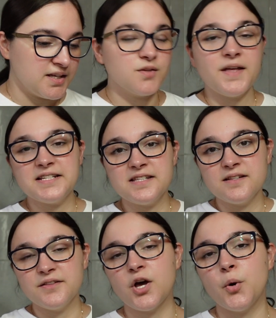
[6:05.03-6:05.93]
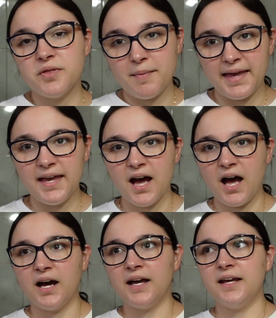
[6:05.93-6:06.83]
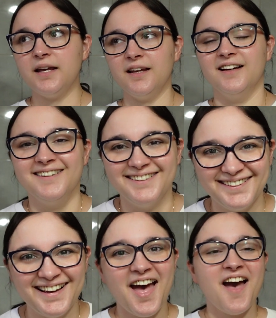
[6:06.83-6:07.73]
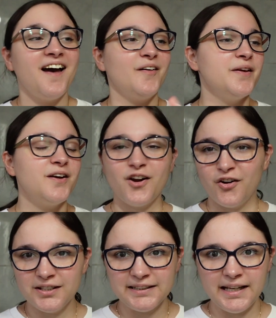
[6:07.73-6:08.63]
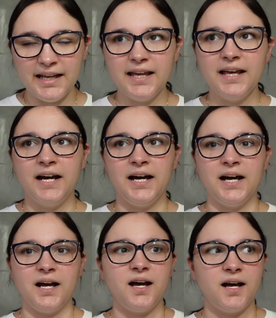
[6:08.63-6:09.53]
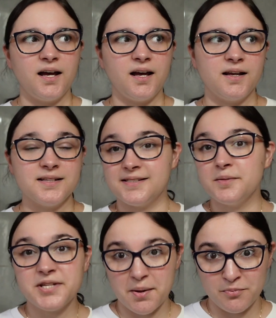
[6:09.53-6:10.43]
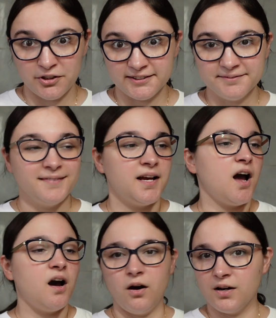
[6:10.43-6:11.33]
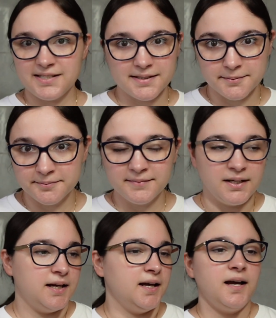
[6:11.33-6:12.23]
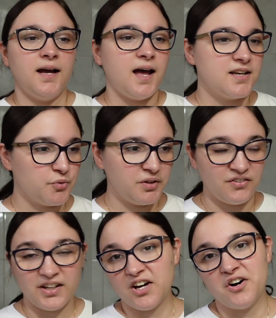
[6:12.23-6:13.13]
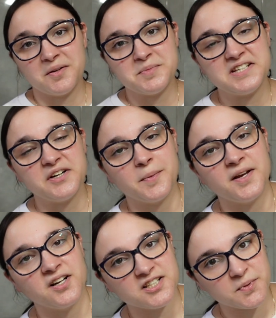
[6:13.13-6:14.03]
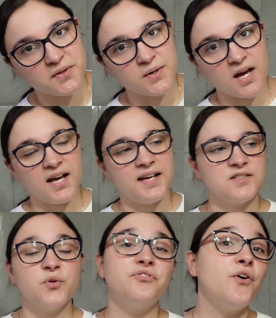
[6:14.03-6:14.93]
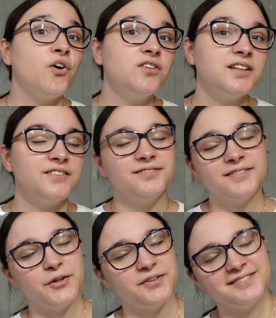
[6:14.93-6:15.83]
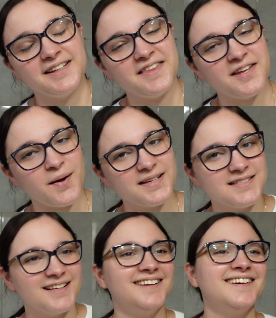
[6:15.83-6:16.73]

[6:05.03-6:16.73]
So that is the, the go with me. I, we are currently uh, September, autumn. I don't really feel like autumn is here, to be honest with you guys, or fall if you're in the U S.